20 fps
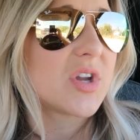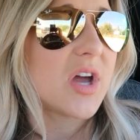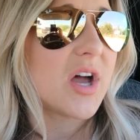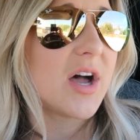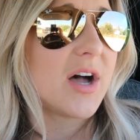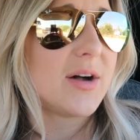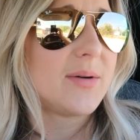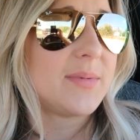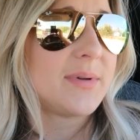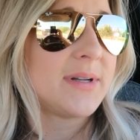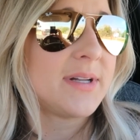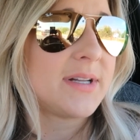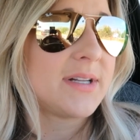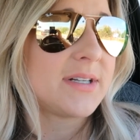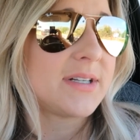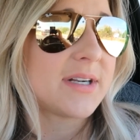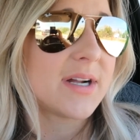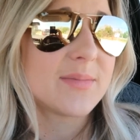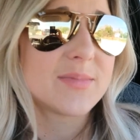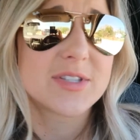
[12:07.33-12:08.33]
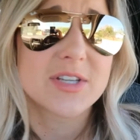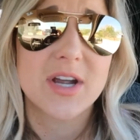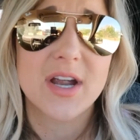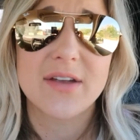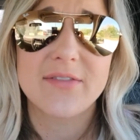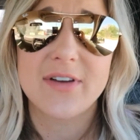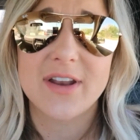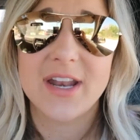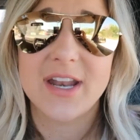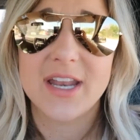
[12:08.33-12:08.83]
I'm sorry
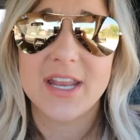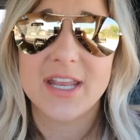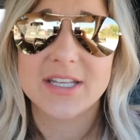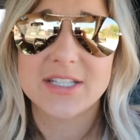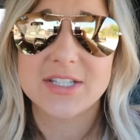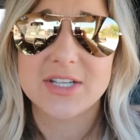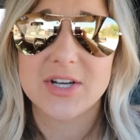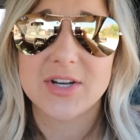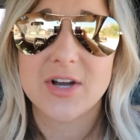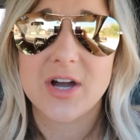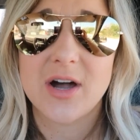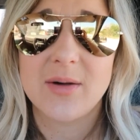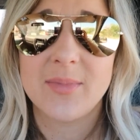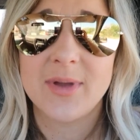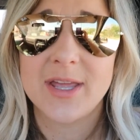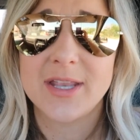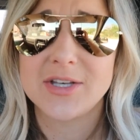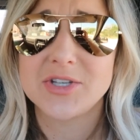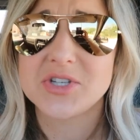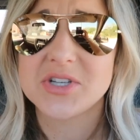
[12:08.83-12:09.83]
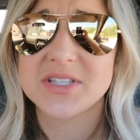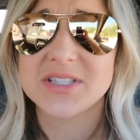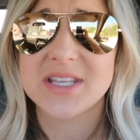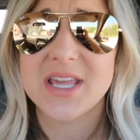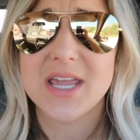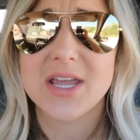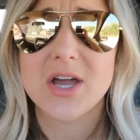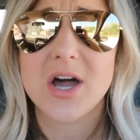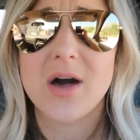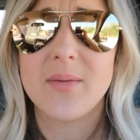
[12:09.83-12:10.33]
if I didn't get to your comment. Just
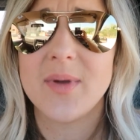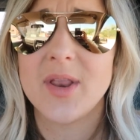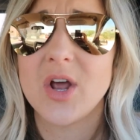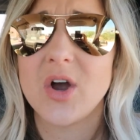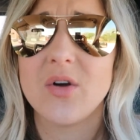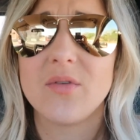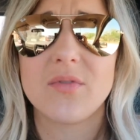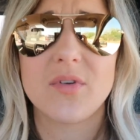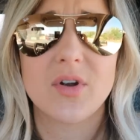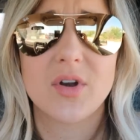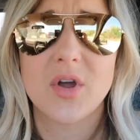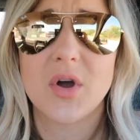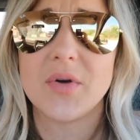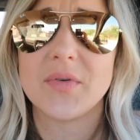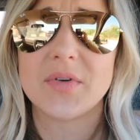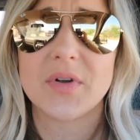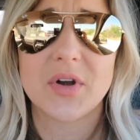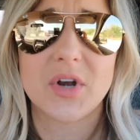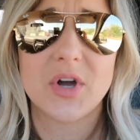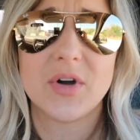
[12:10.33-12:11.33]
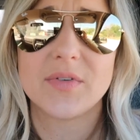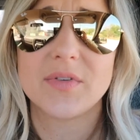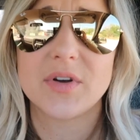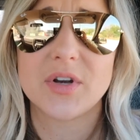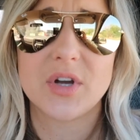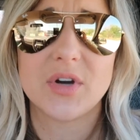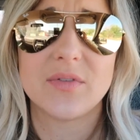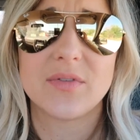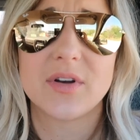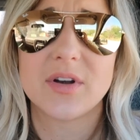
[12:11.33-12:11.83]
like comment over and over and over
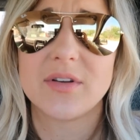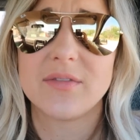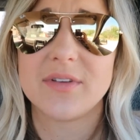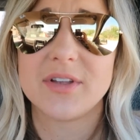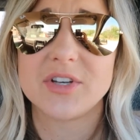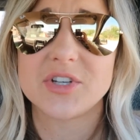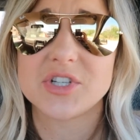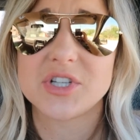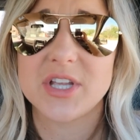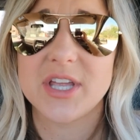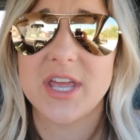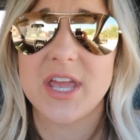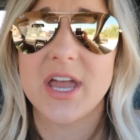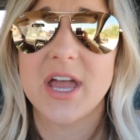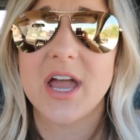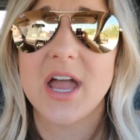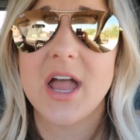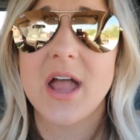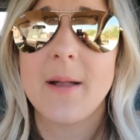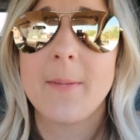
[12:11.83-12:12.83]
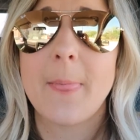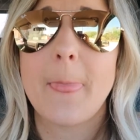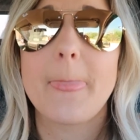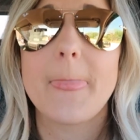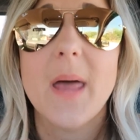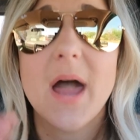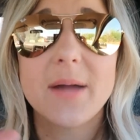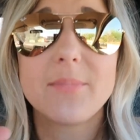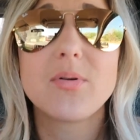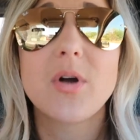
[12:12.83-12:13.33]
and over, and eventually,
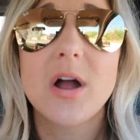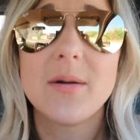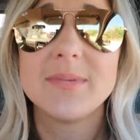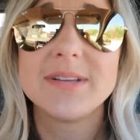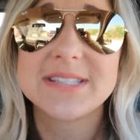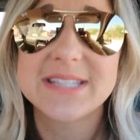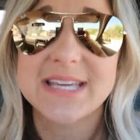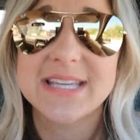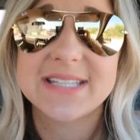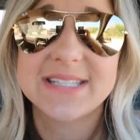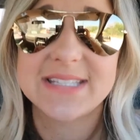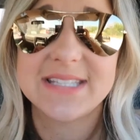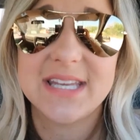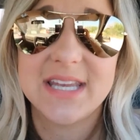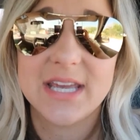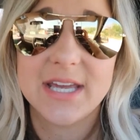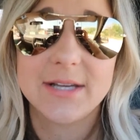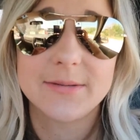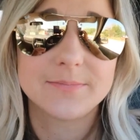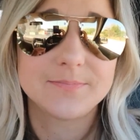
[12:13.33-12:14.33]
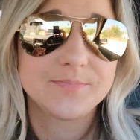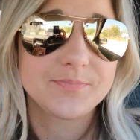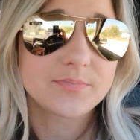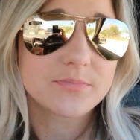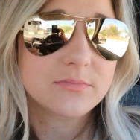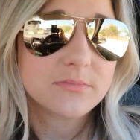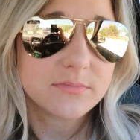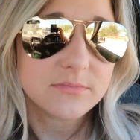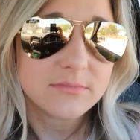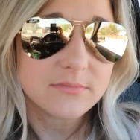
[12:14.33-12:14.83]
I promise I see it.
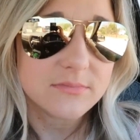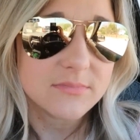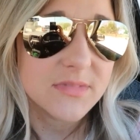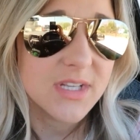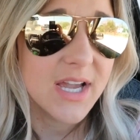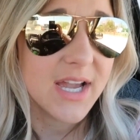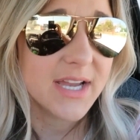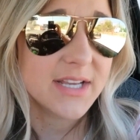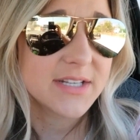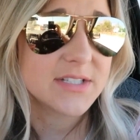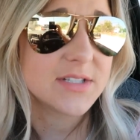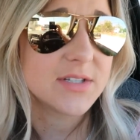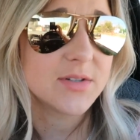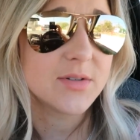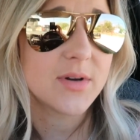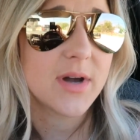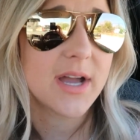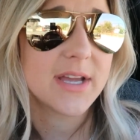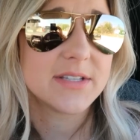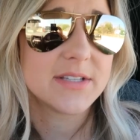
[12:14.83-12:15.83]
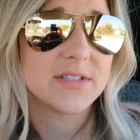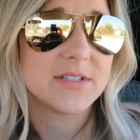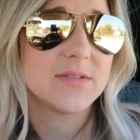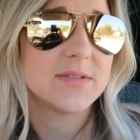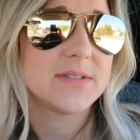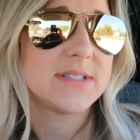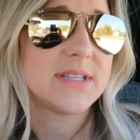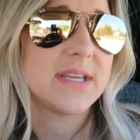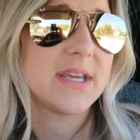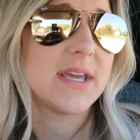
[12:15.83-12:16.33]
I do
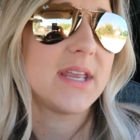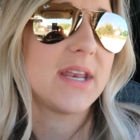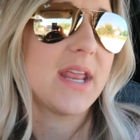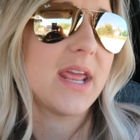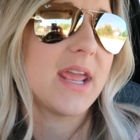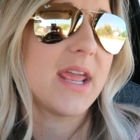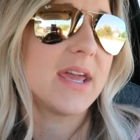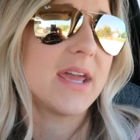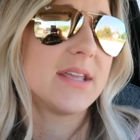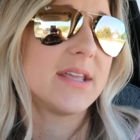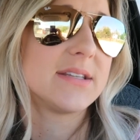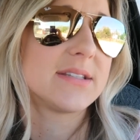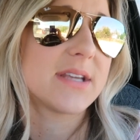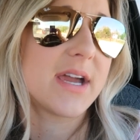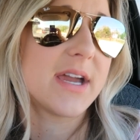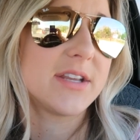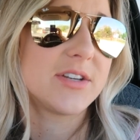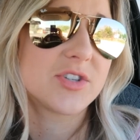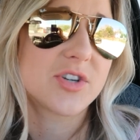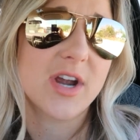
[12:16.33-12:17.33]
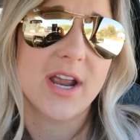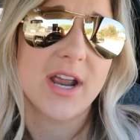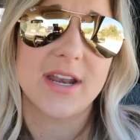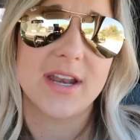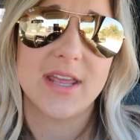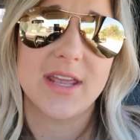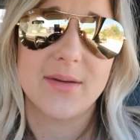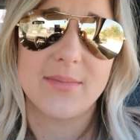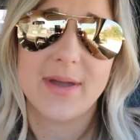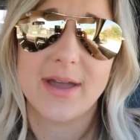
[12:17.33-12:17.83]
see it, and I try and
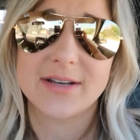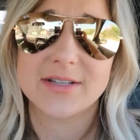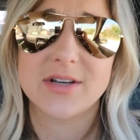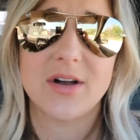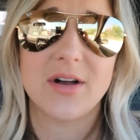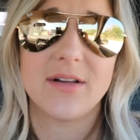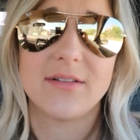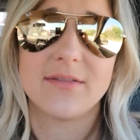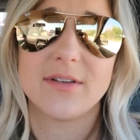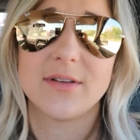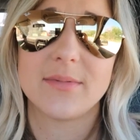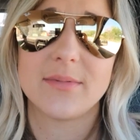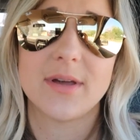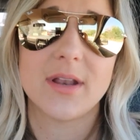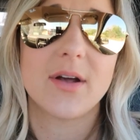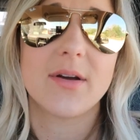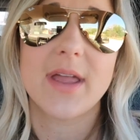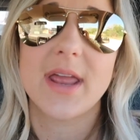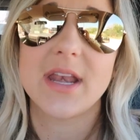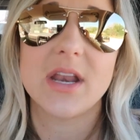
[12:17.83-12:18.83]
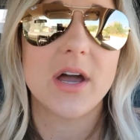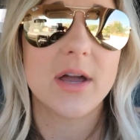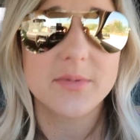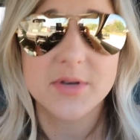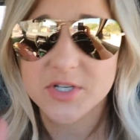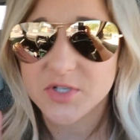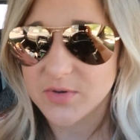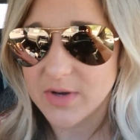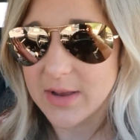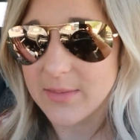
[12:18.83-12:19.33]
get back to all of them. But okay, now I'm
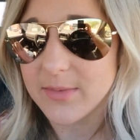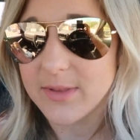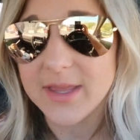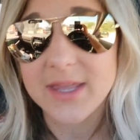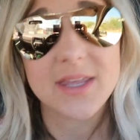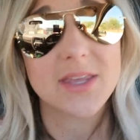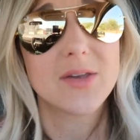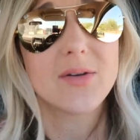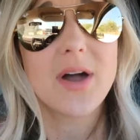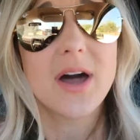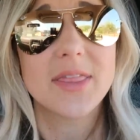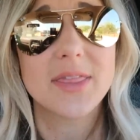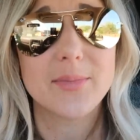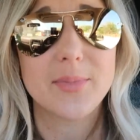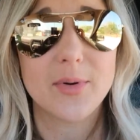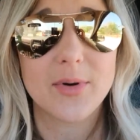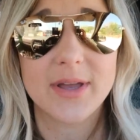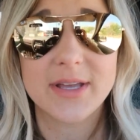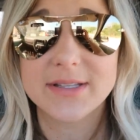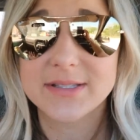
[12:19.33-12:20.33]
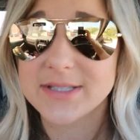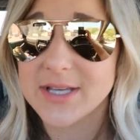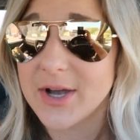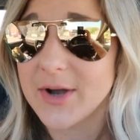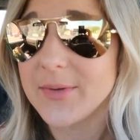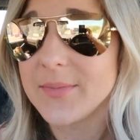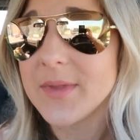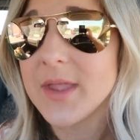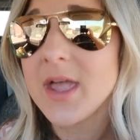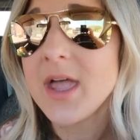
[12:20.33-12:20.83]
just rambling. You got the point. So